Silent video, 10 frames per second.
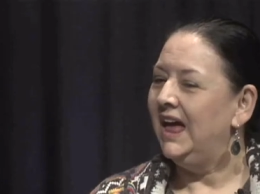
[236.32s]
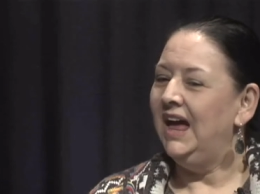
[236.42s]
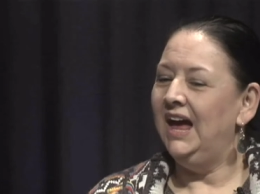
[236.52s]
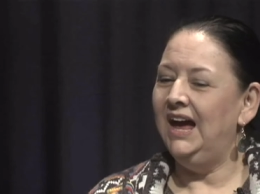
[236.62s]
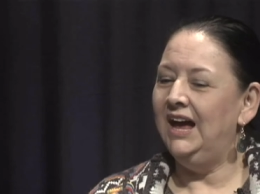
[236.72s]

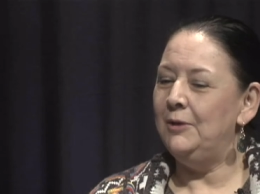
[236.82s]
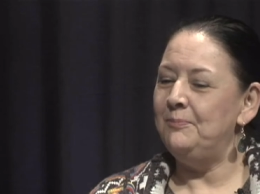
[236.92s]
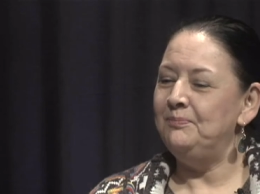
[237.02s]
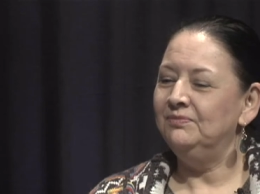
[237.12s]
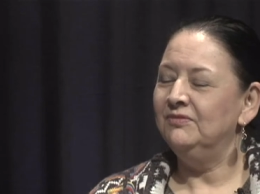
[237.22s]

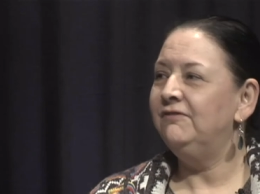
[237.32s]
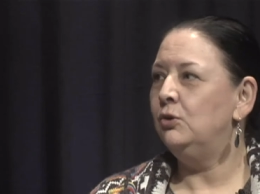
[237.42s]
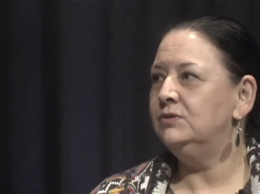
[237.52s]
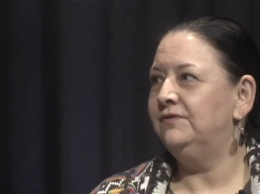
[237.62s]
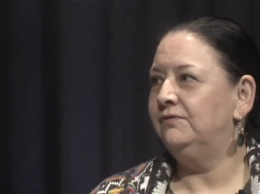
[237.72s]
Um,
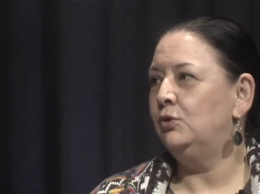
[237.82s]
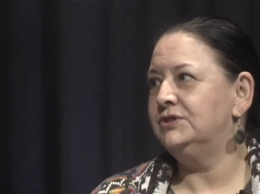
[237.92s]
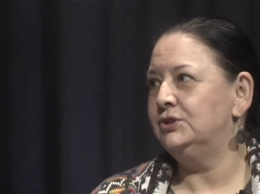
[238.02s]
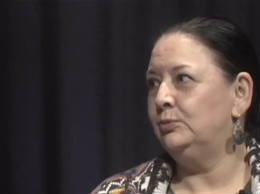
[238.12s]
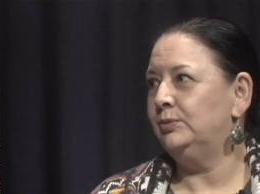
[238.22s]

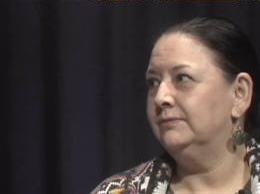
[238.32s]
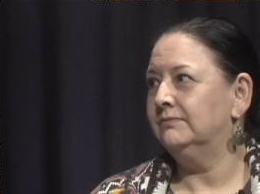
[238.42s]
soup.